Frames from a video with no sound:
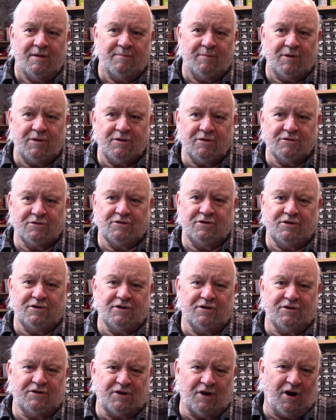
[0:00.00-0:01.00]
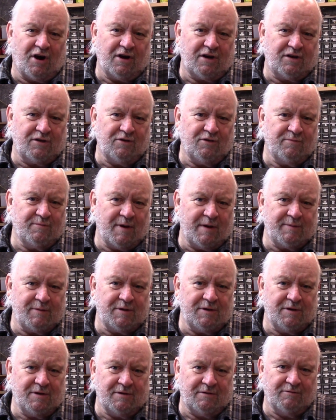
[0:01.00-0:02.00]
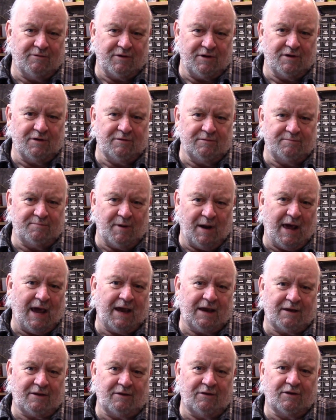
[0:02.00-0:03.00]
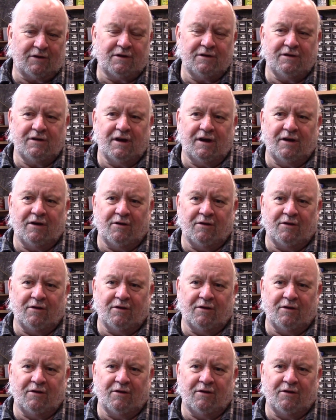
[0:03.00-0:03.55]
but usually they're dark, you know, maybe real black looking,